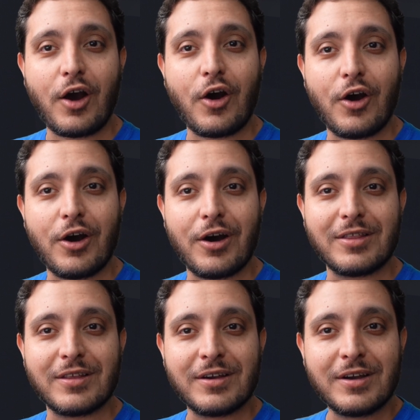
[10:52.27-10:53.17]

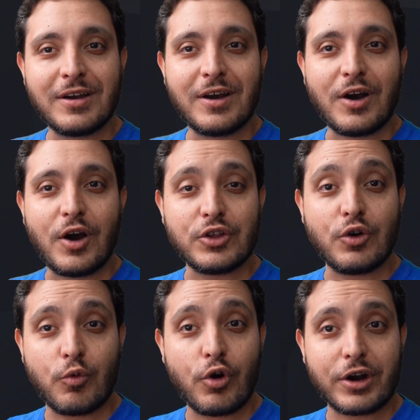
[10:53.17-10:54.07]
on
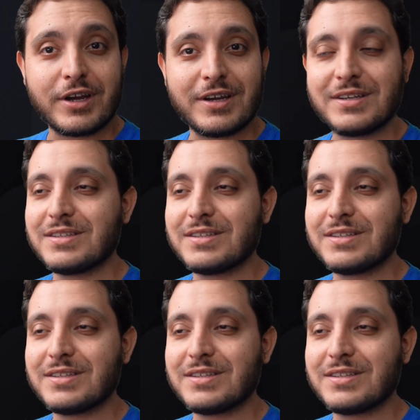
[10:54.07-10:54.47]
your work.